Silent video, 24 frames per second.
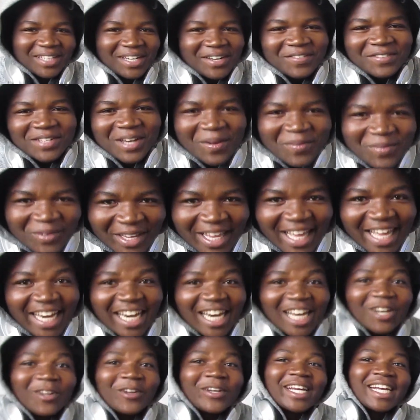every time you get
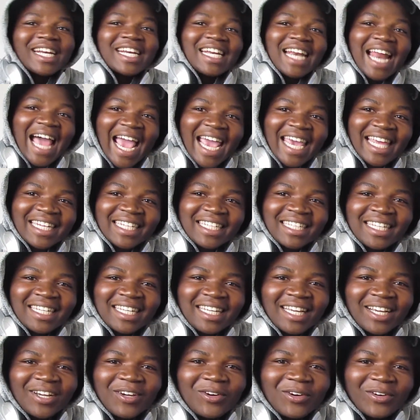a loaded line,
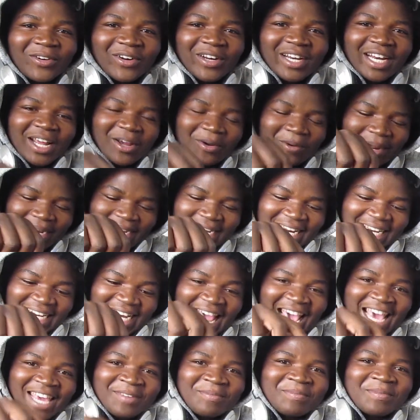corona wanna
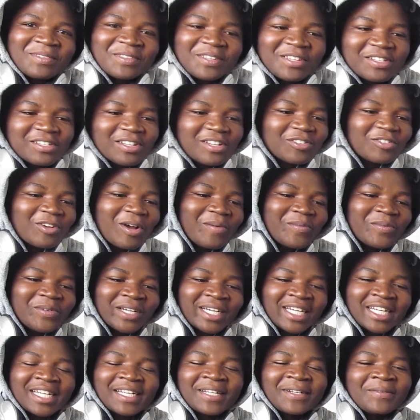line. You know, come
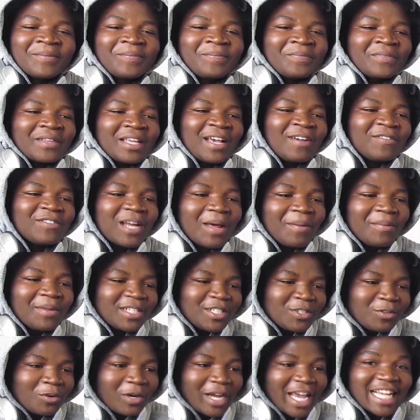on. Every time
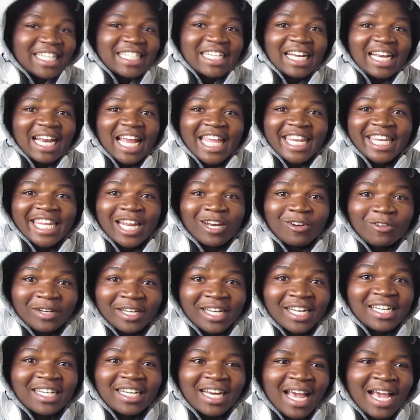you catch a line, you're
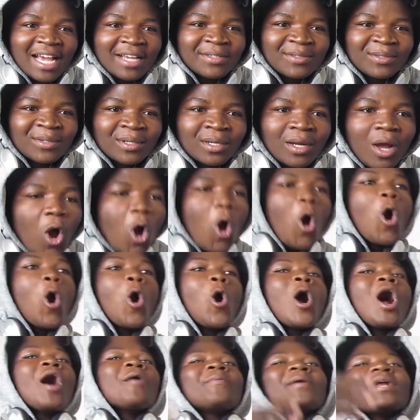loaded like so.
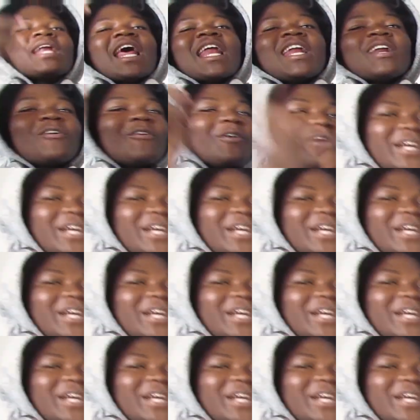Oh, I'm gonna look